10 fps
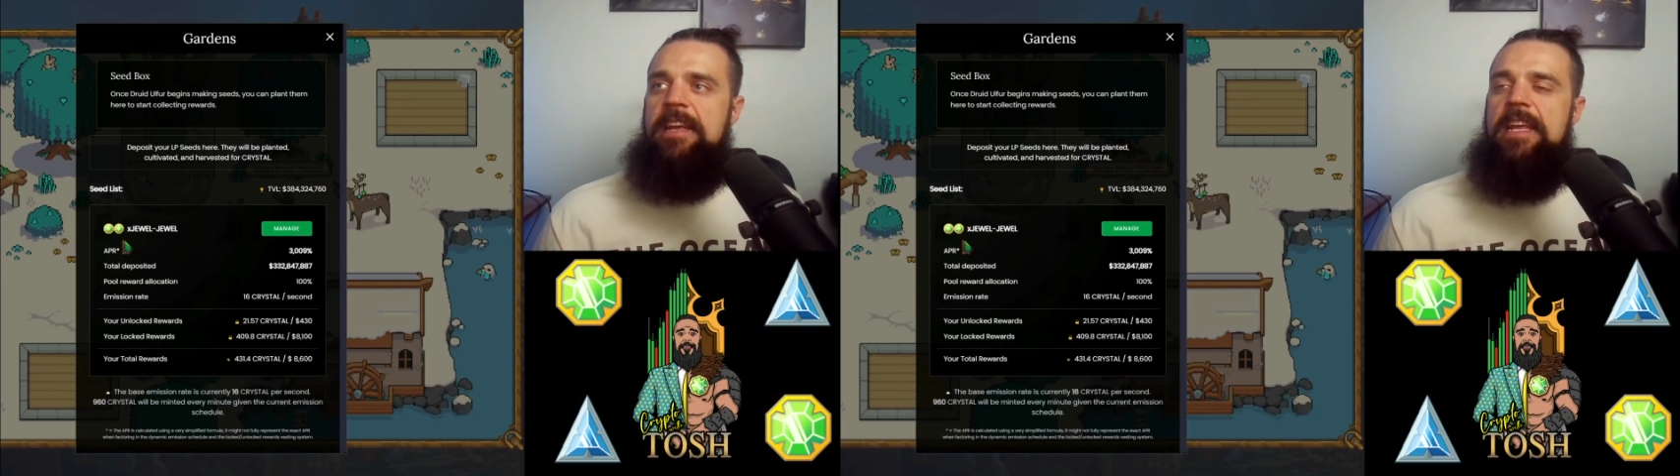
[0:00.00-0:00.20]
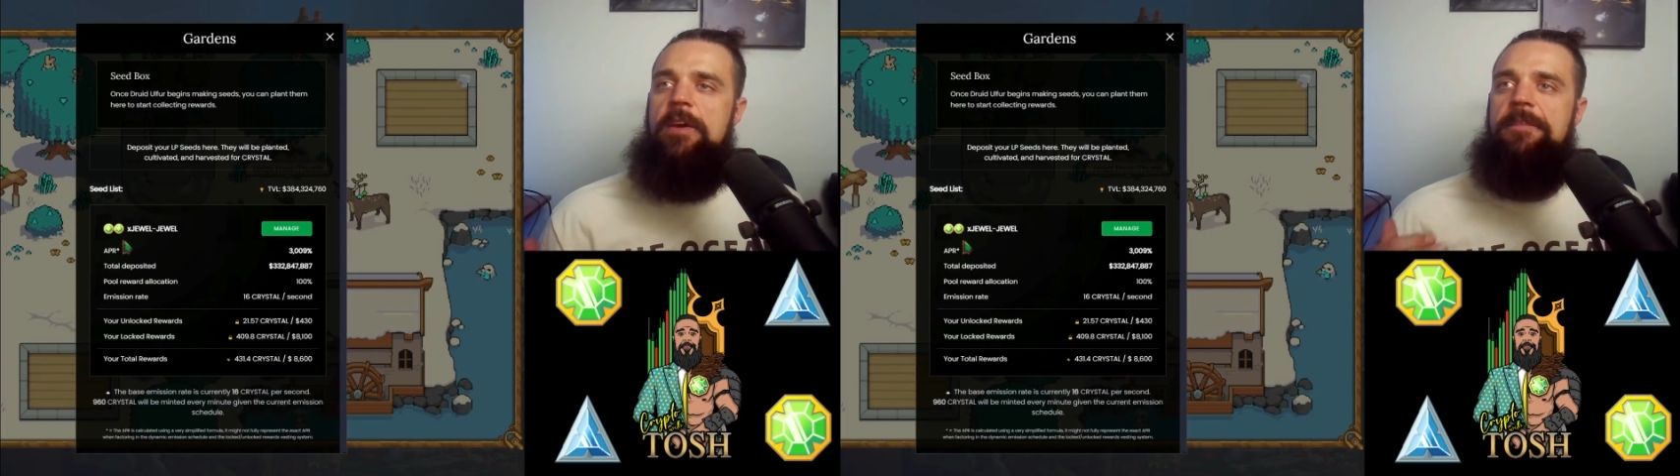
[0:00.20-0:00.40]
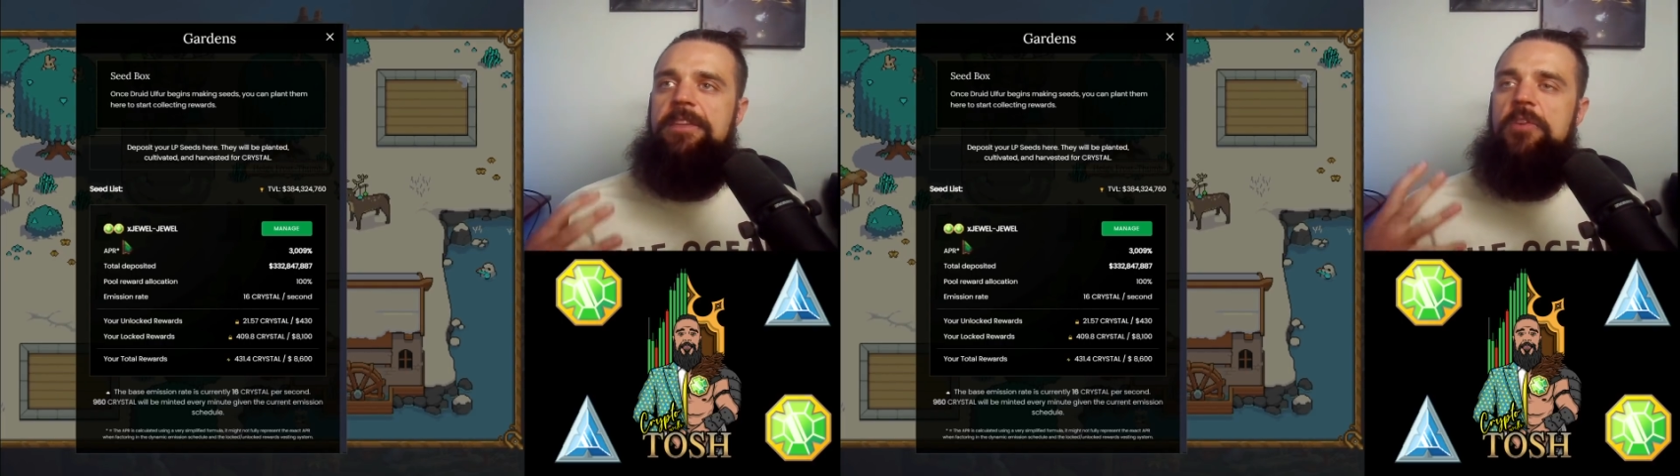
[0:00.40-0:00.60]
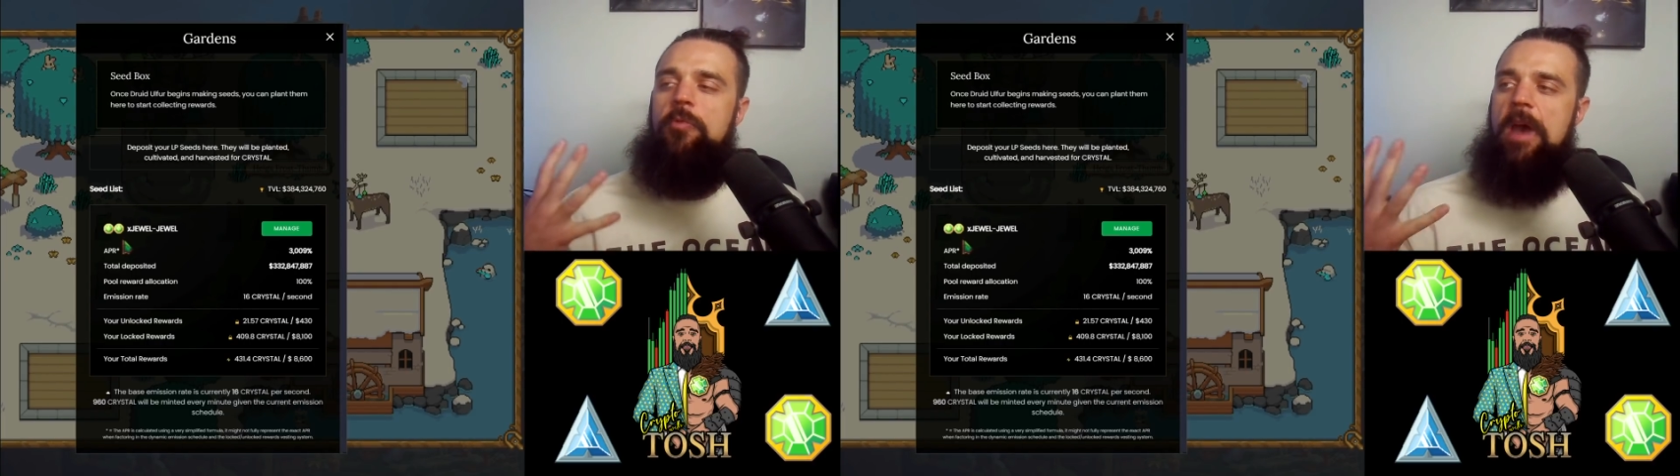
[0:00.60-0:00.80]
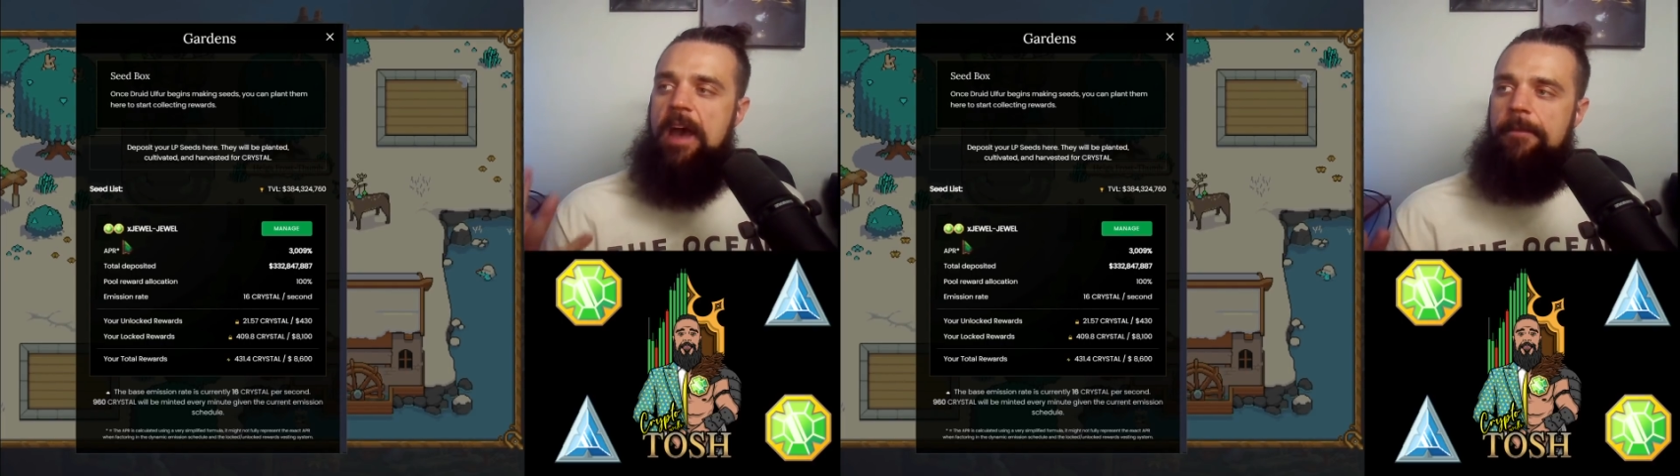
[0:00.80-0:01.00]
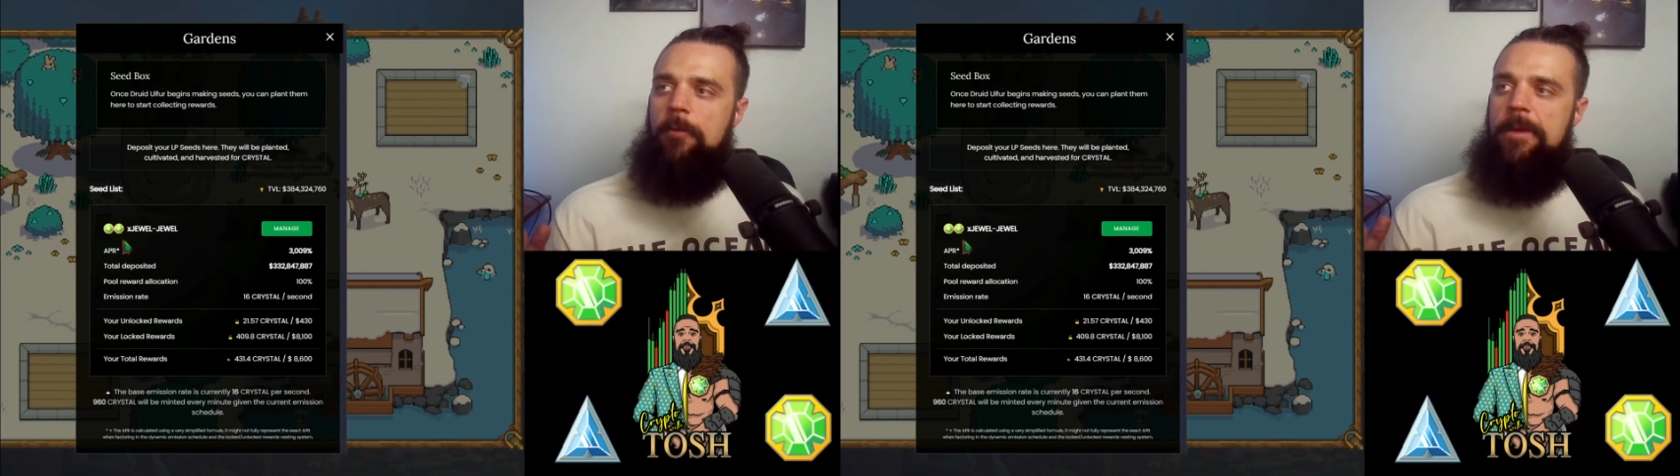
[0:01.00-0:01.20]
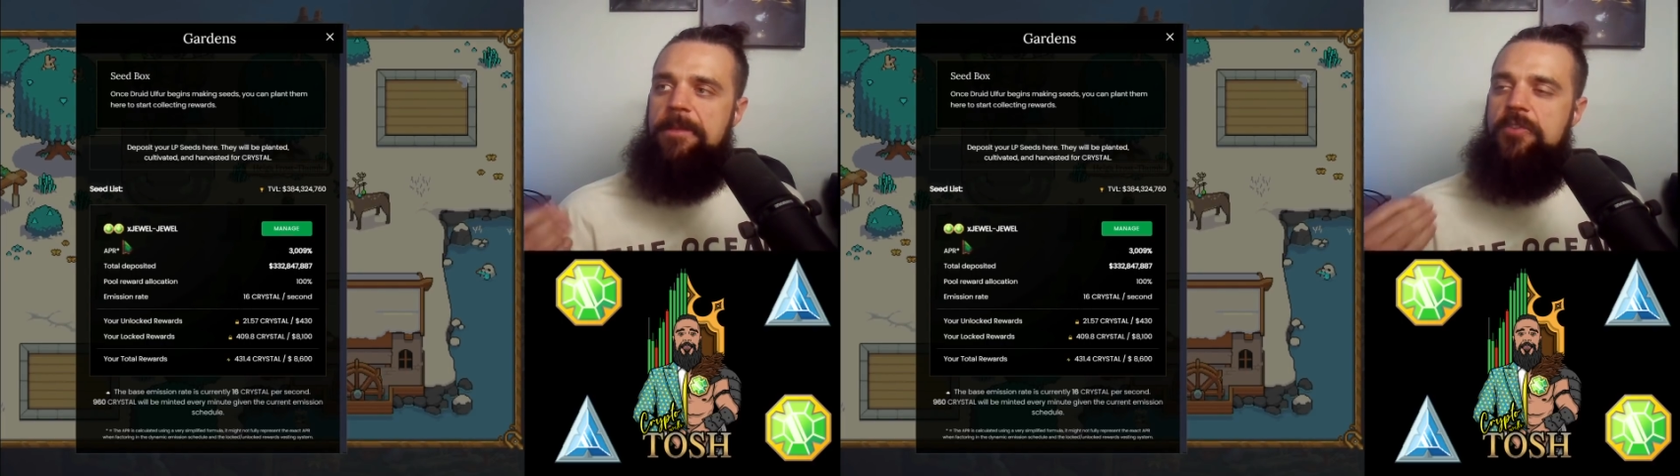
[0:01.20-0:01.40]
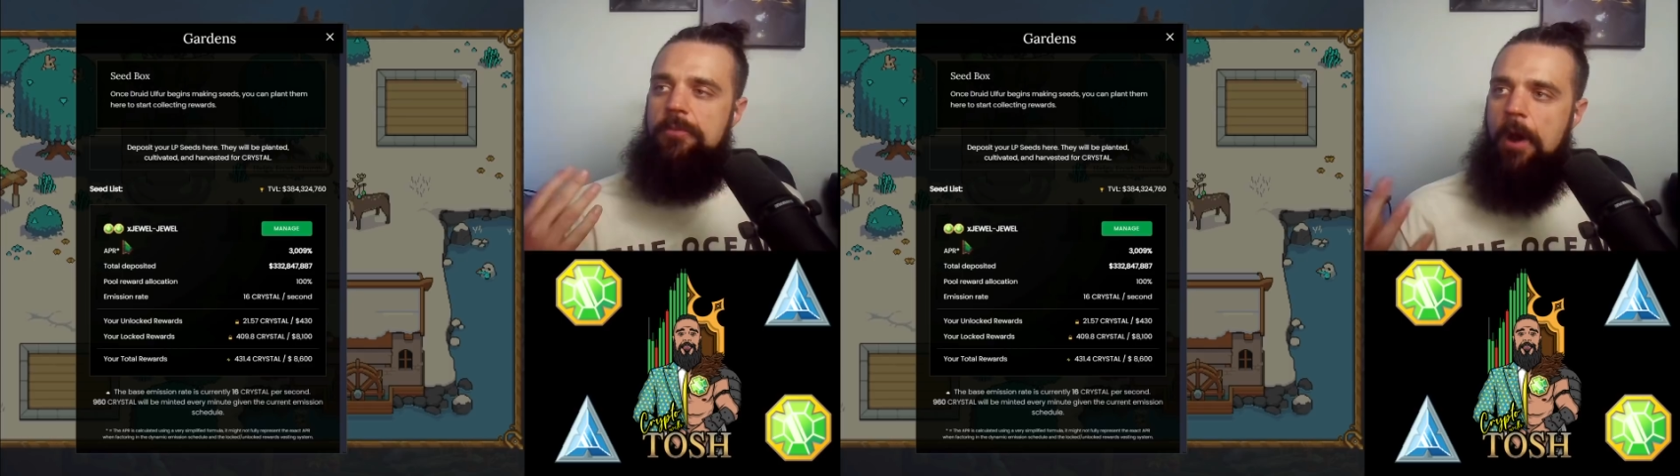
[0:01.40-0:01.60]
if you ever
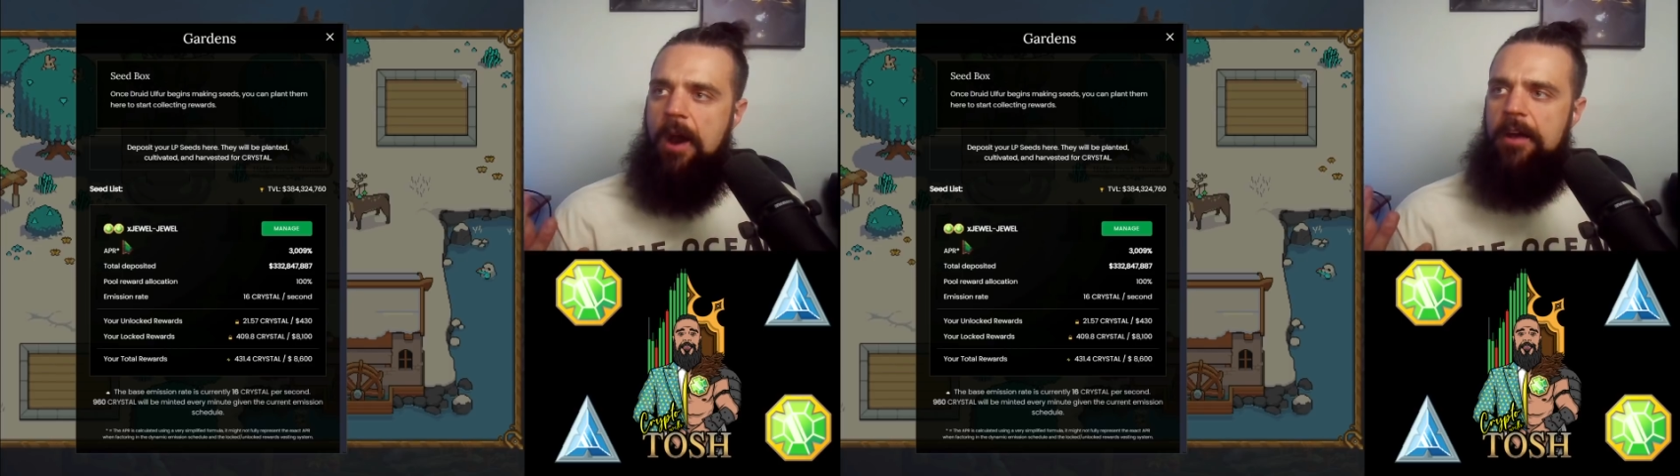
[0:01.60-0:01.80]
withdraw